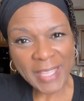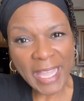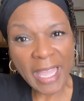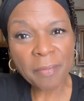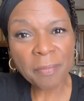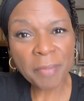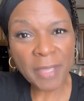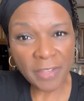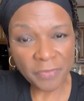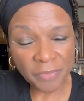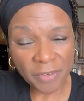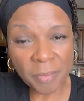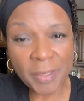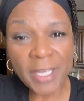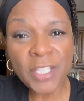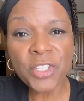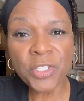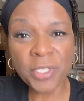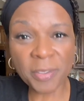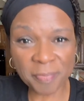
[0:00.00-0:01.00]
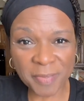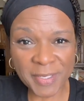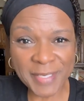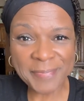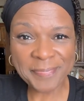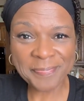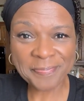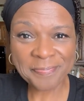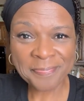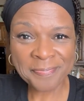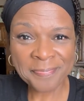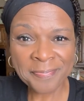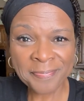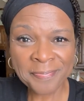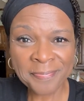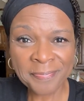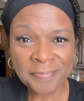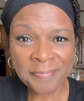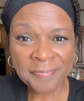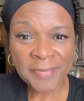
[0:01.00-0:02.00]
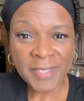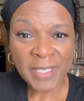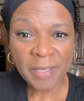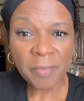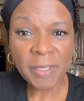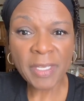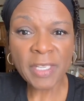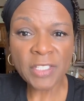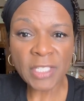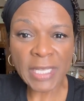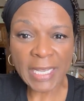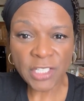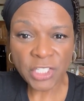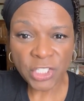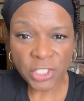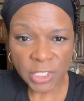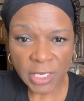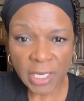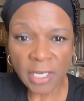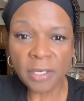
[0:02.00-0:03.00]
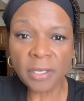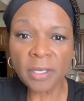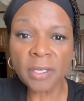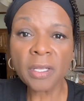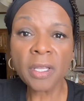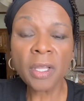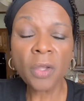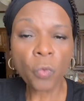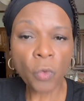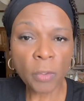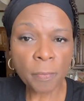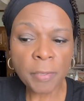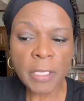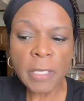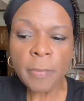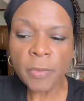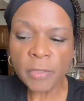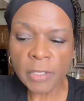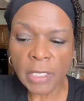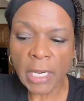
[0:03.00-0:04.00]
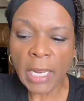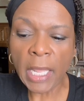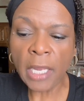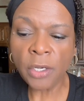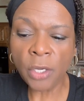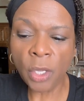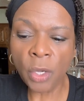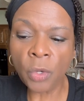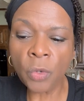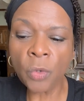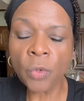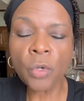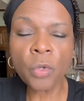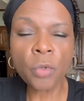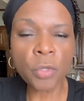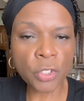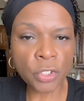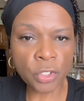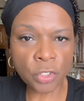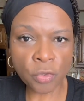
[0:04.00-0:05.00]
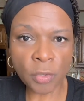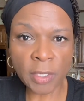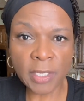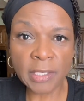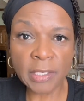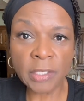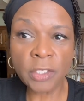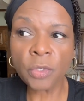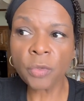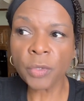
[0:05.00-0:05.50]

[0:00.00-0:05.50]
I pay for my shipping because I share with people that I know who are struggling,